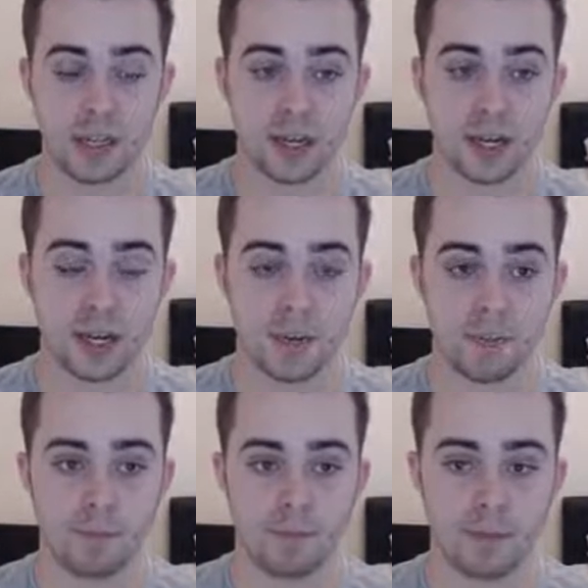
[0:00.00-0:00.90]
Um,
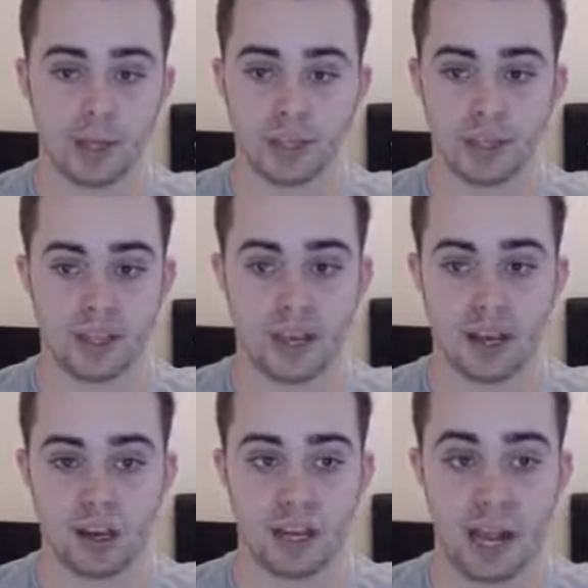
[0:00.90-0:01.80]
it's just that
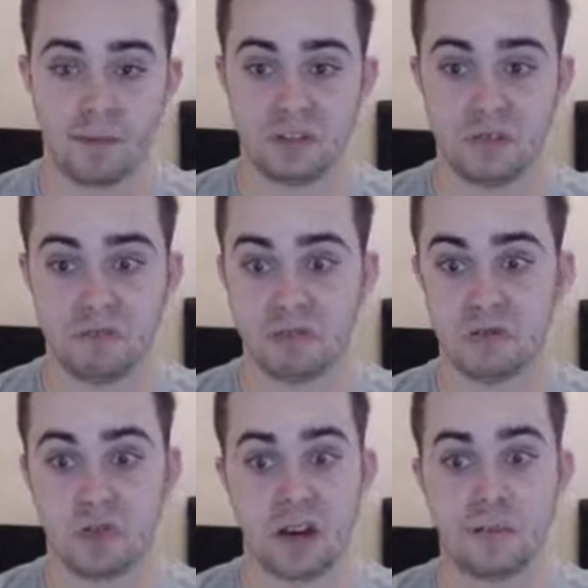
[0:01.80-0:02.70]
I have to
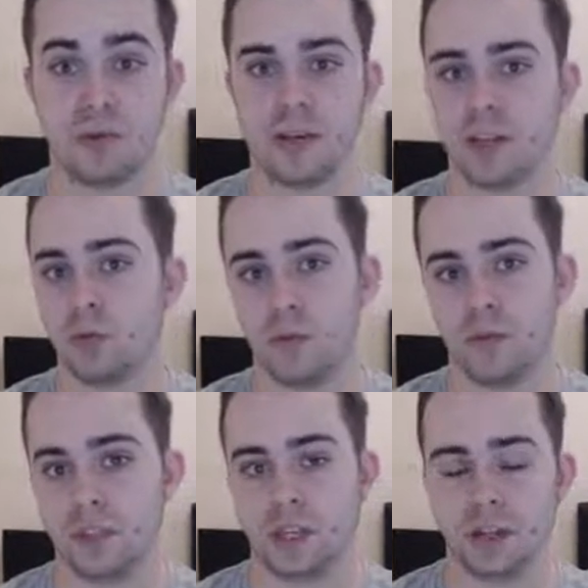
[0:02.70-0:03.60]
try and predict what move
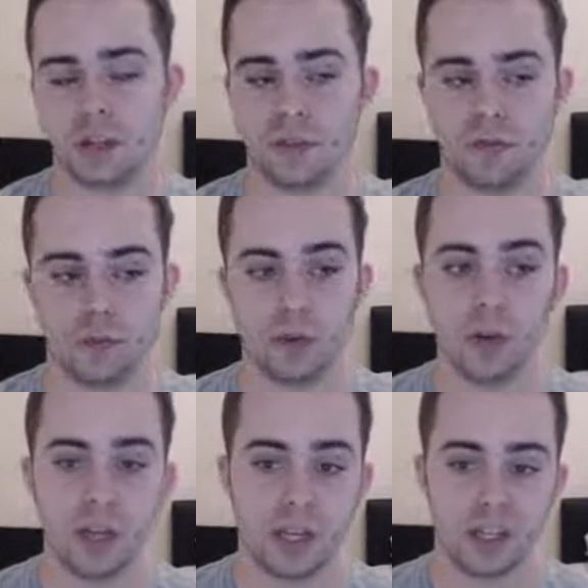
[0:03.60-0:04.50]
he's going to go for.
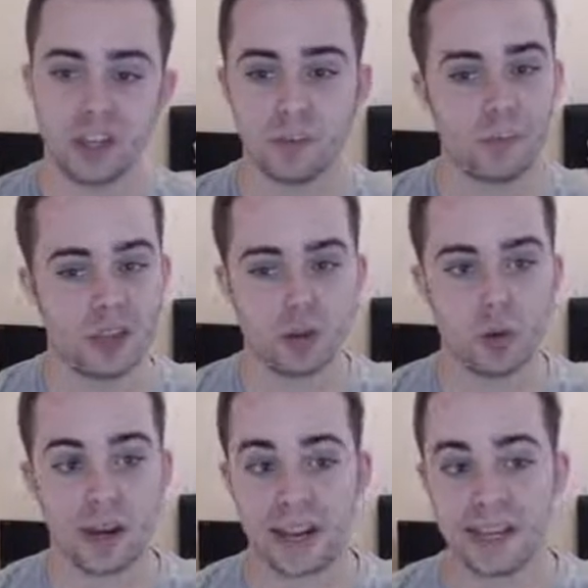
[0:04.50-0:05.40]
It should be
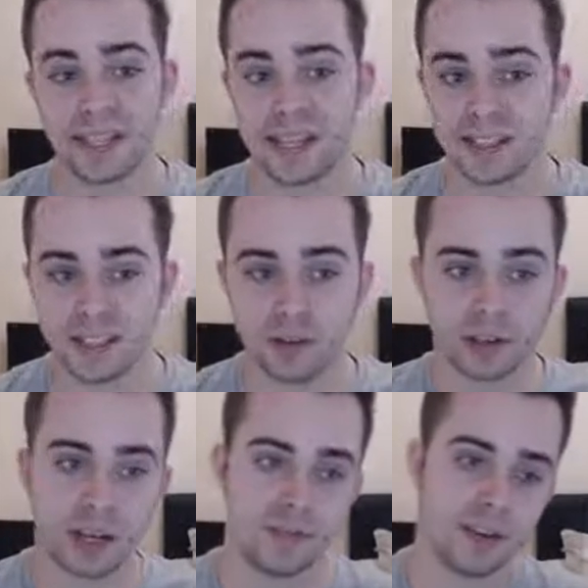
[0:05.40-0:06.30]
quite easy considering
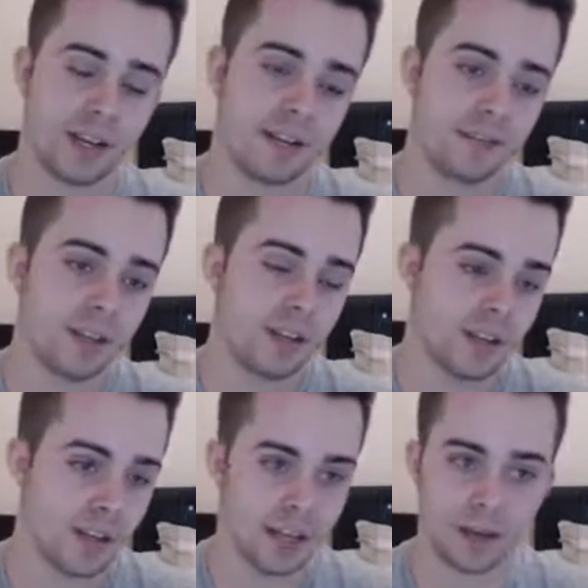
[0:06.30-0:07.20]
like if I have
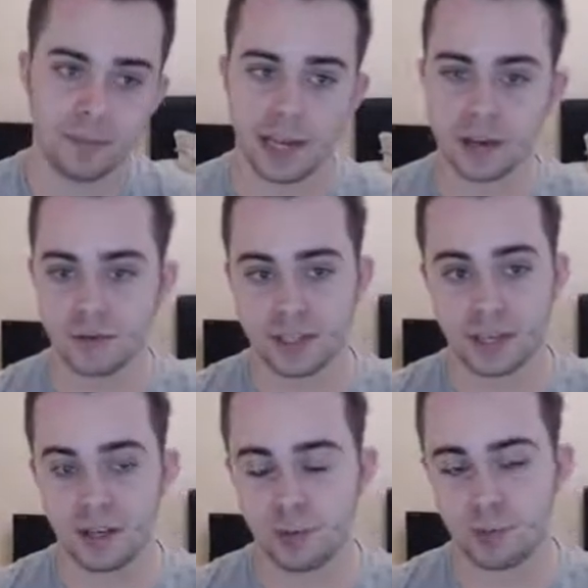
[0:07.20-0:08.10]
um, Landorus in,
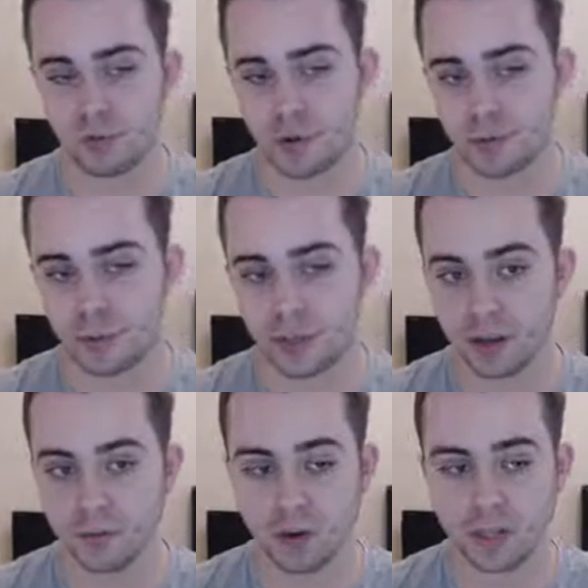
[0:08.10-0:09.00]
he'll probably go
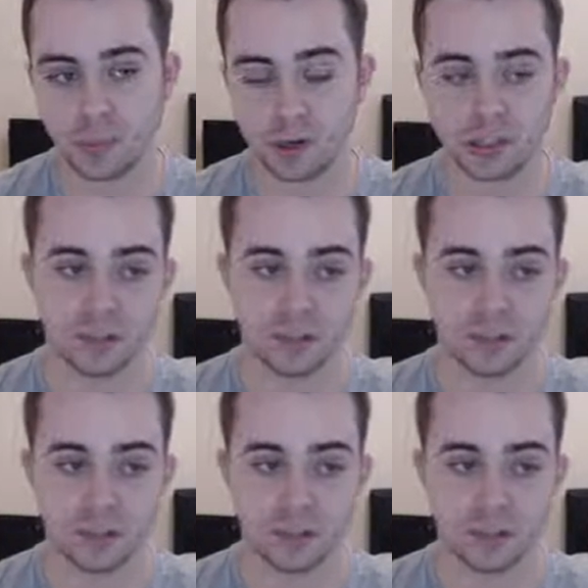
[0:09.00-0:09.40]
for Ice Punch.